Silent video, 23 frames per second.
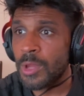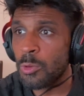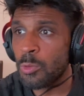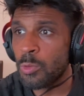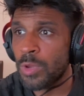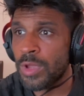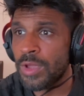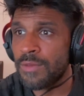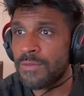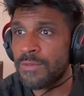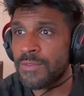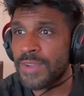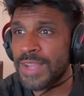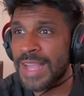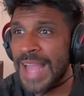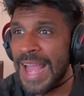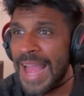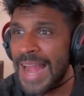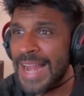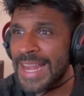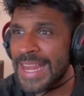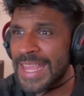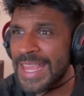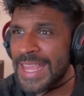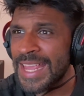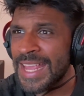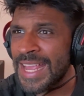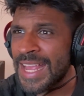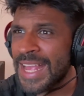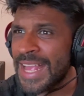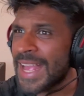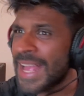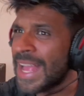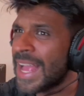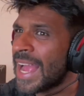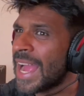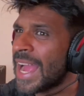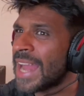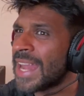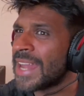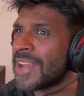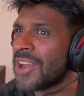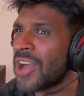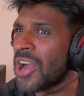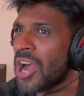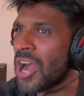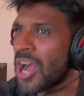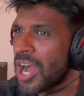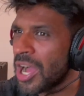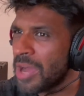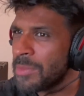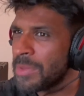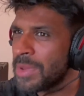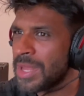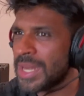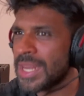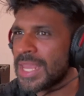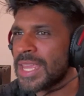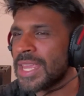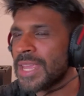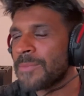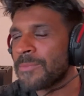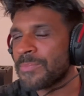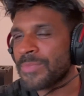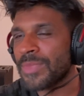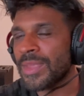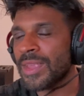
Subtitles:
with Kali and Amelie,